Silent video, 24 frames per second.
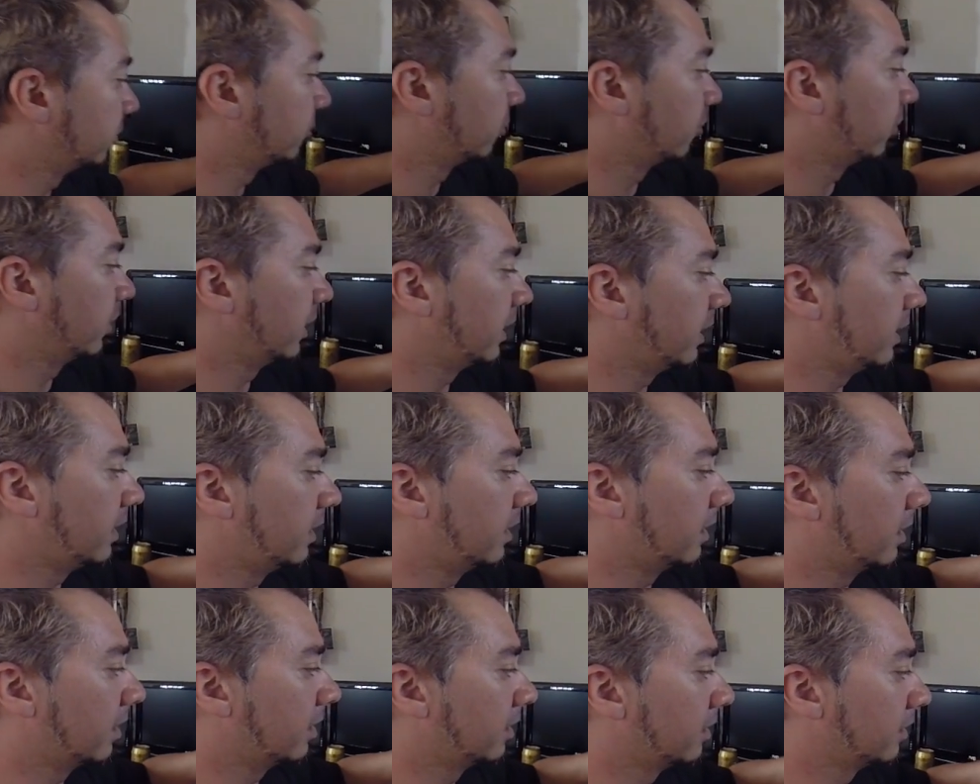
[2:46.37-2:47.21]
toy
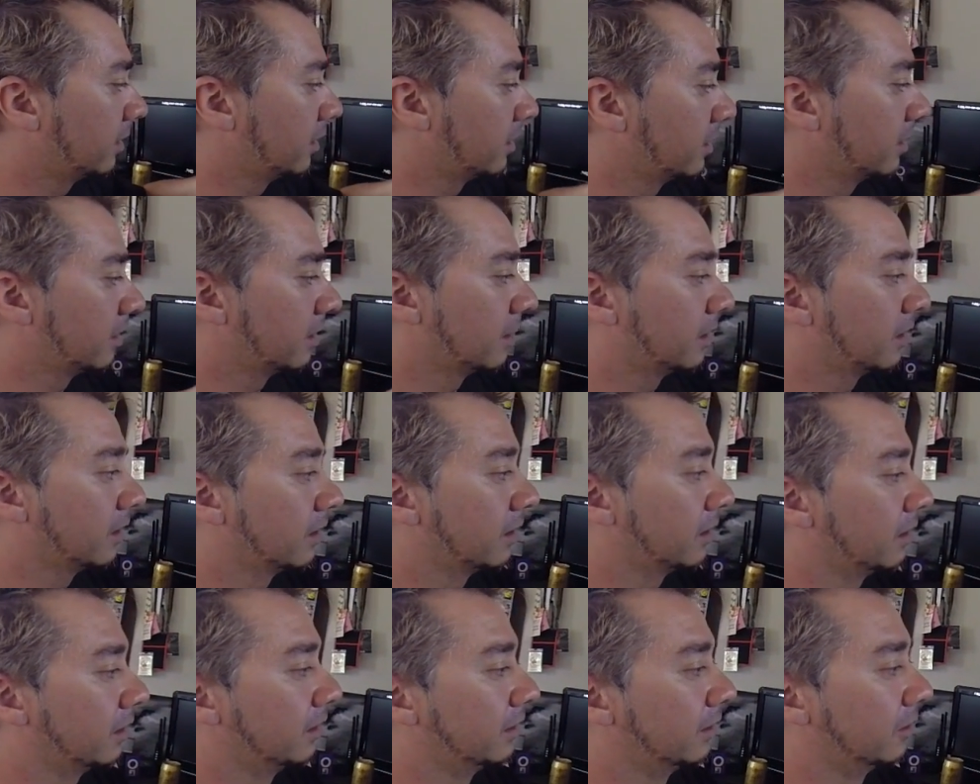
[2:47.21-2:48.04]
here,
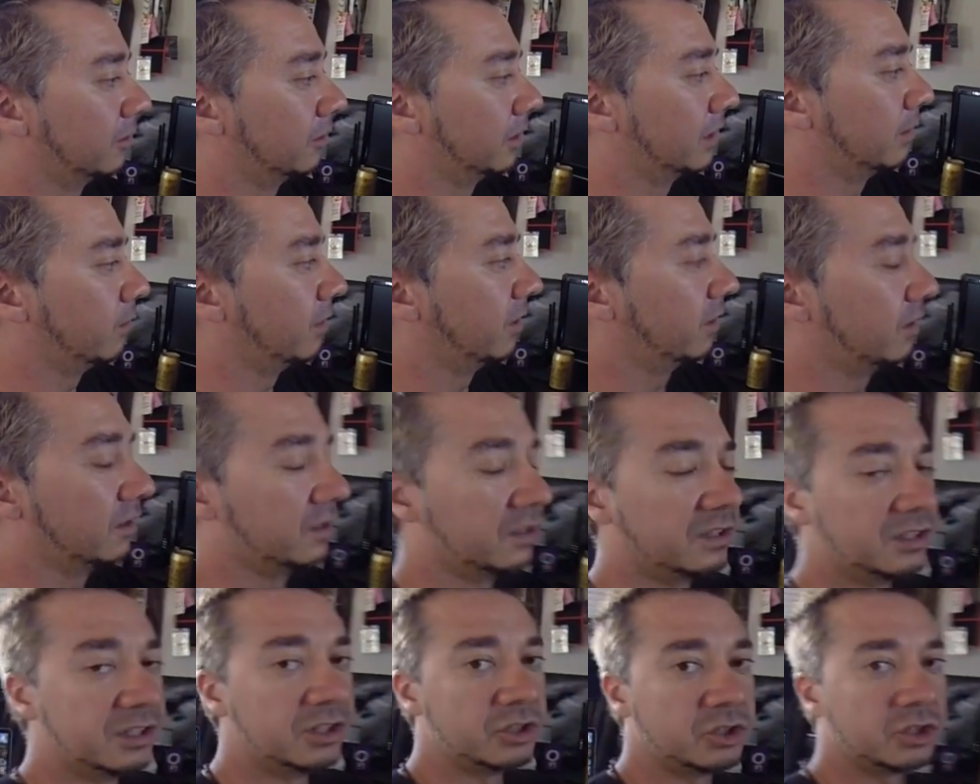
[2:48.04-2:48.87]
little
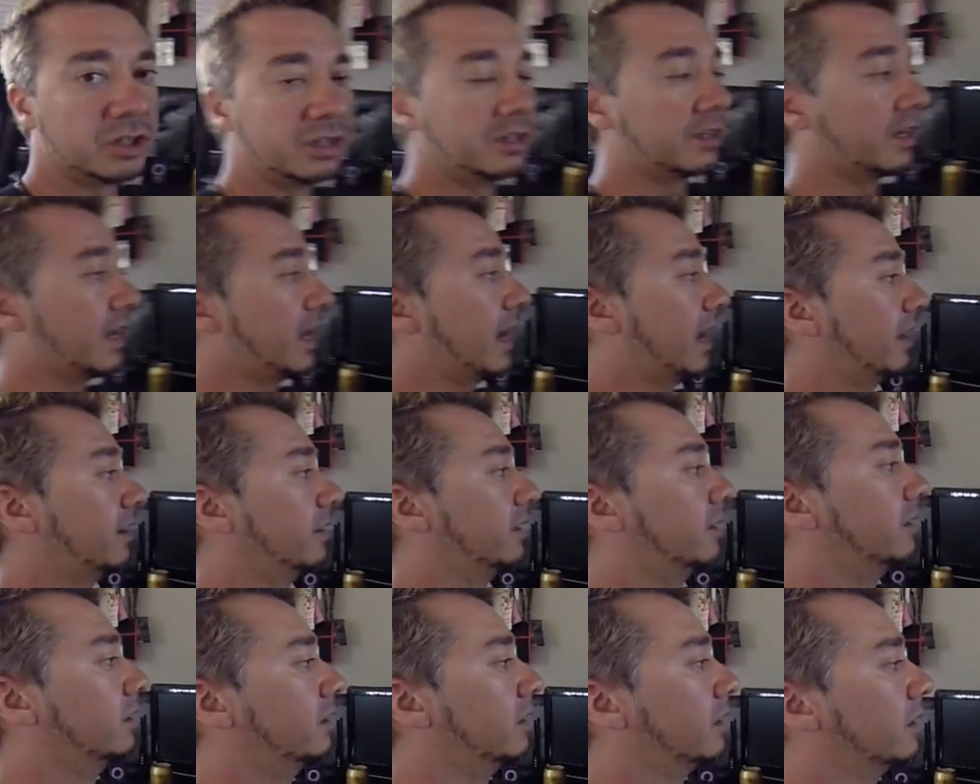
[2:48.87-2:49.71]
limited edition
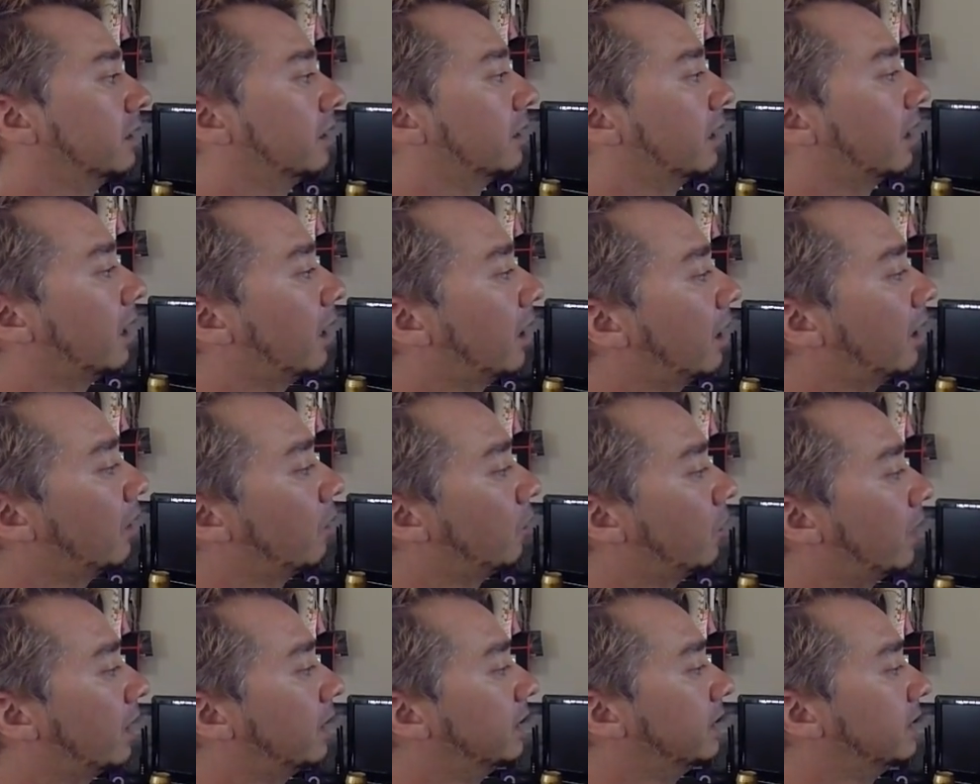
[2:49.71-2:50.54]
Canon
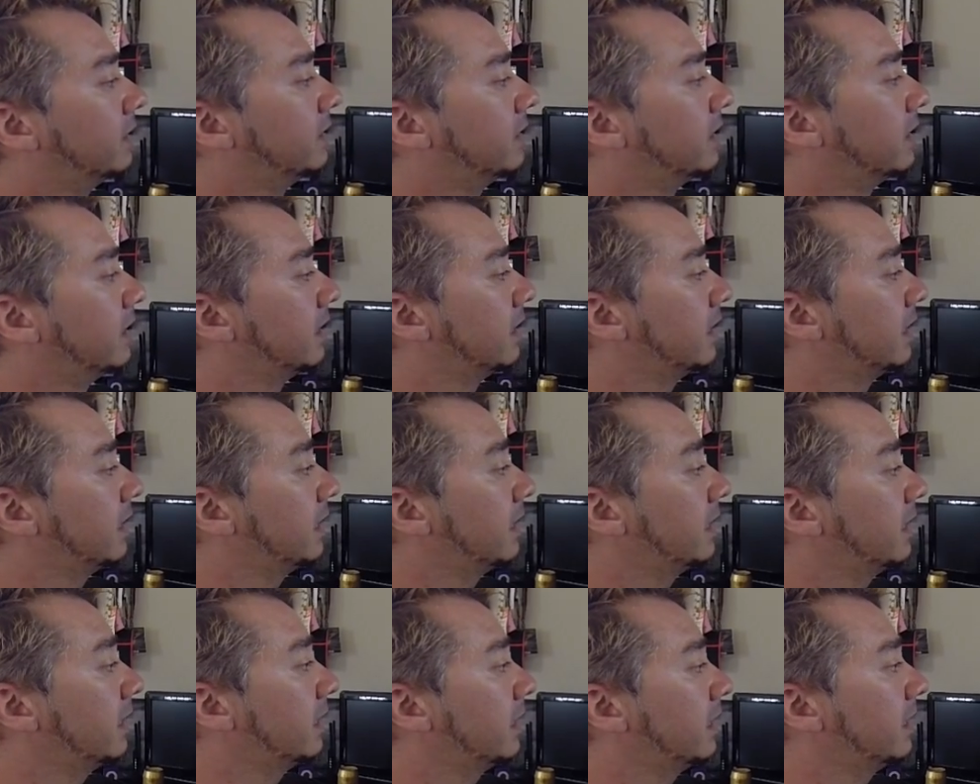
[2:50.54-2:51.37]

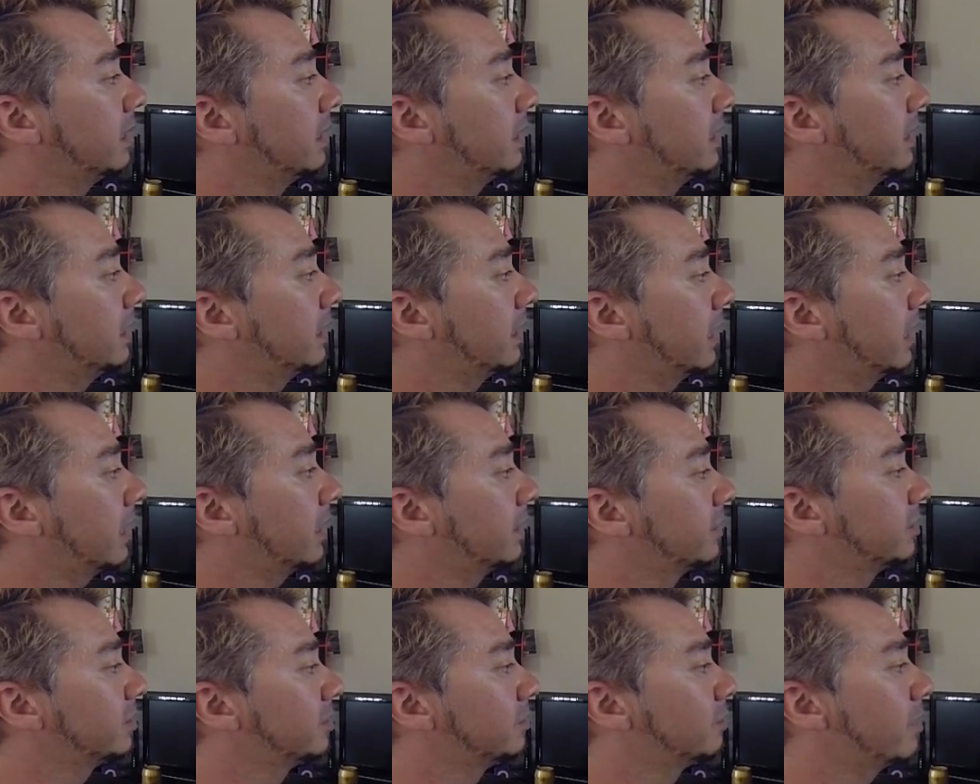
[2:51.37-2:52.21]

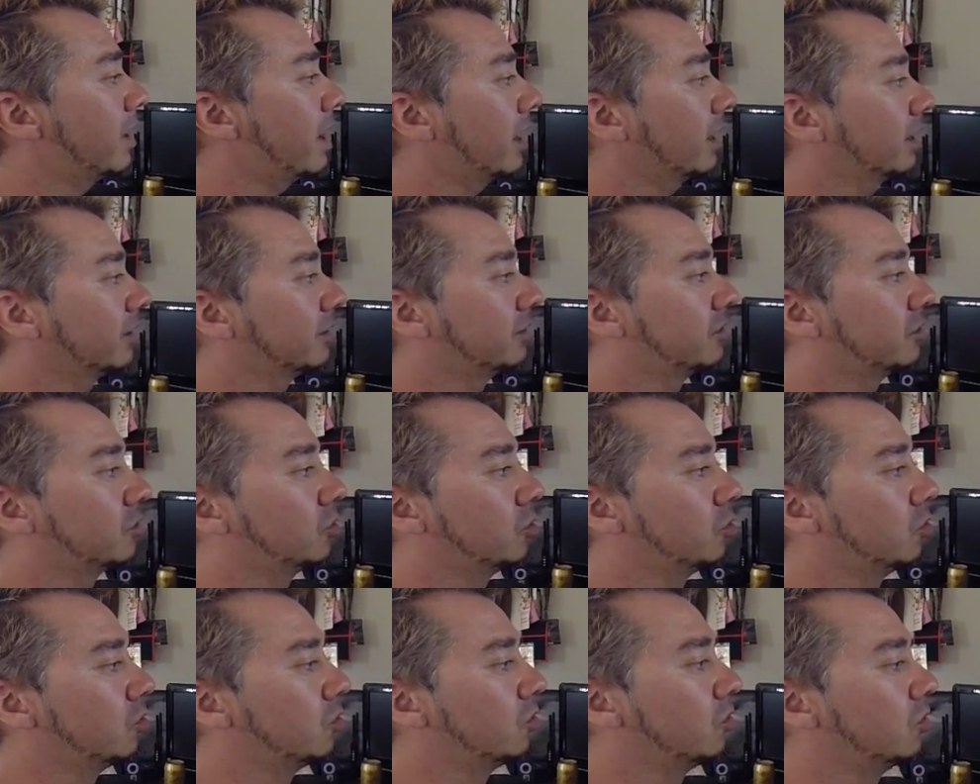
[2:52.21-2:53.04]
1DS Mark
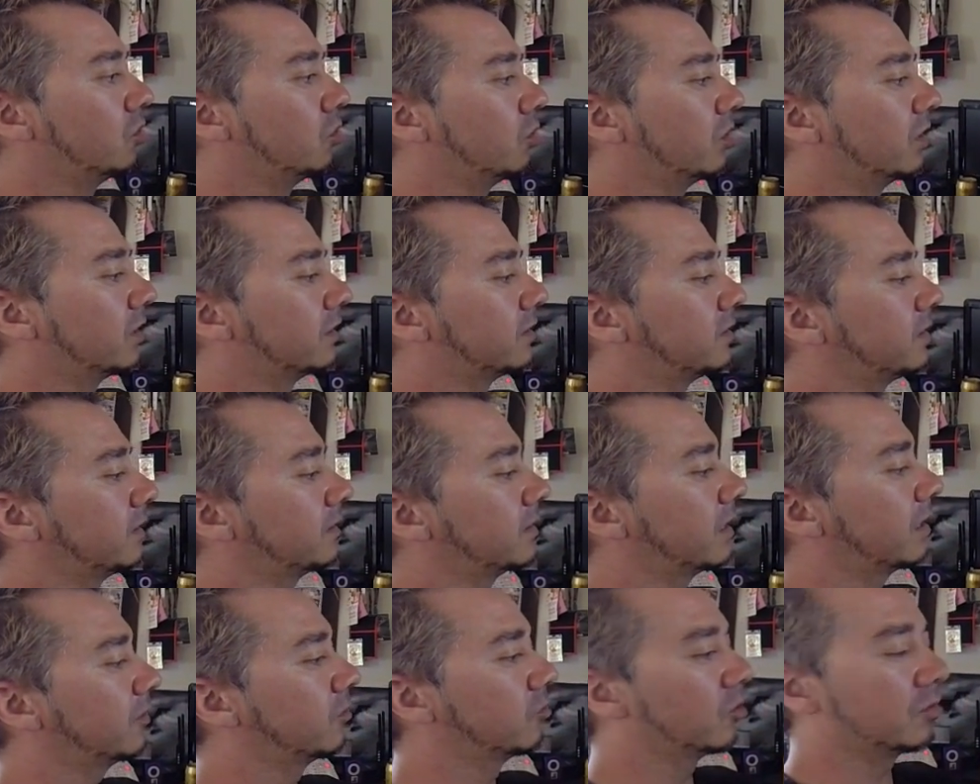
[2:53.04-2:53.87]
II with a
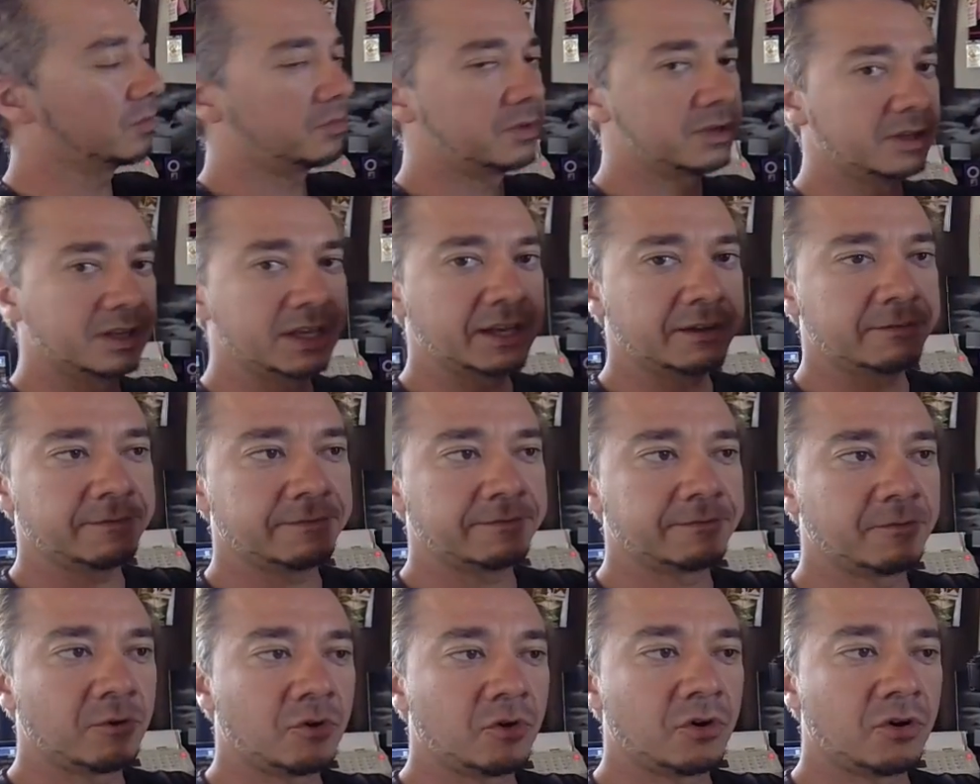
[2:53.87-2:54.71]
600mm
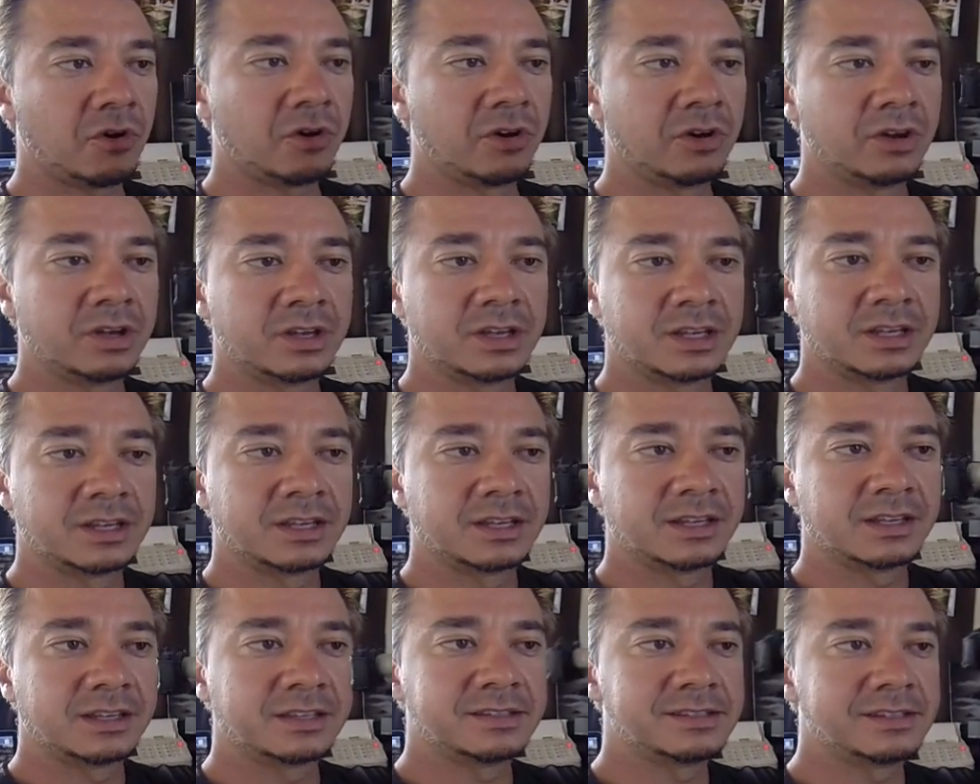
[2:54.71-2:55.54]
f4.
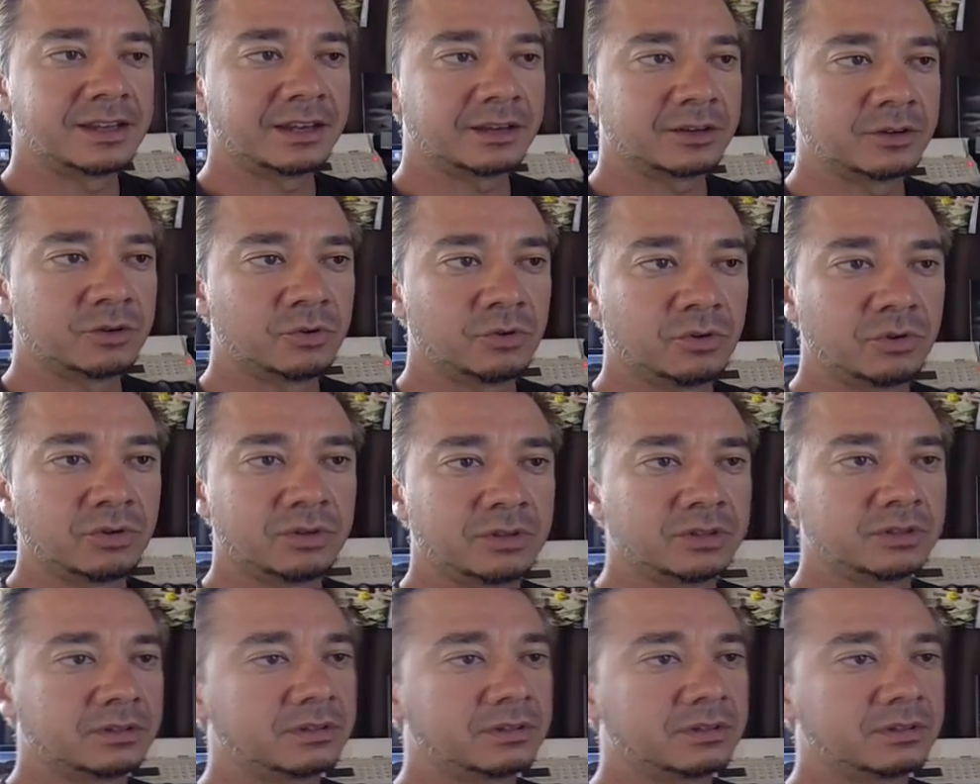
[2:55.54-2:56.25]
Isn't that cool?